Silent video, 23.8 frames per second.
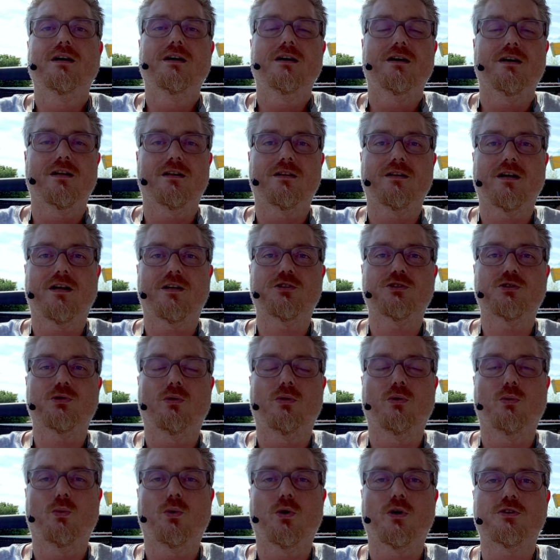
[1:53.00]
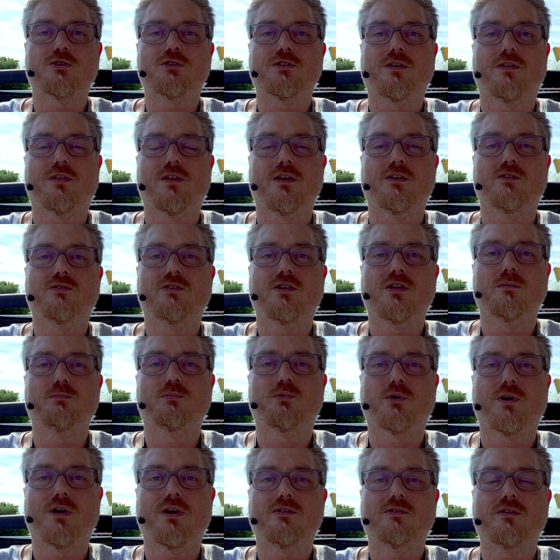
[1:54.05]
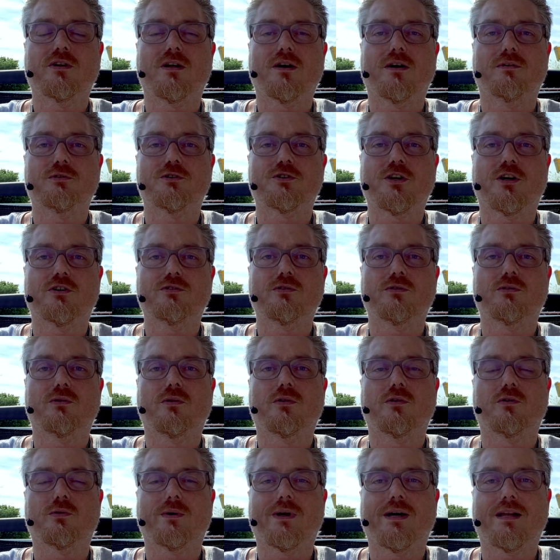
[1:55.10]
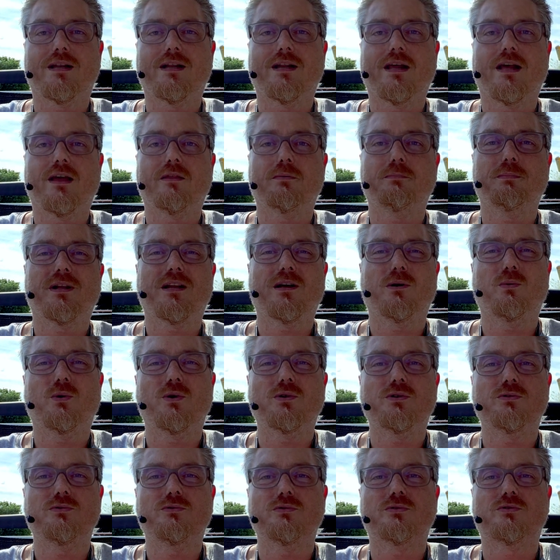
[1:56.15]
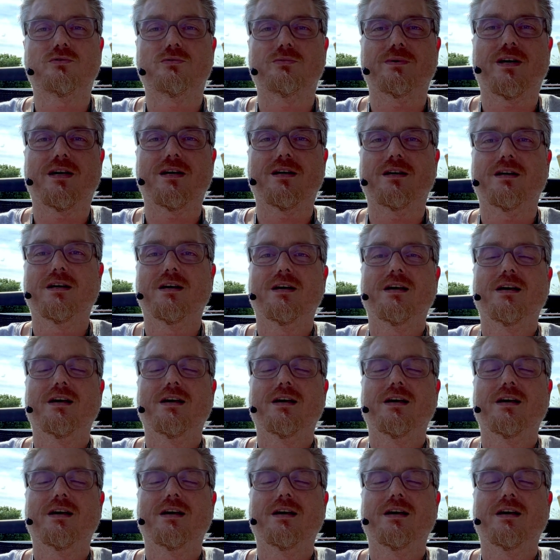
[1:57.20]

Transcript: attached to the watch, the steel bracelet I've adjusted to the right length, but I wanted to try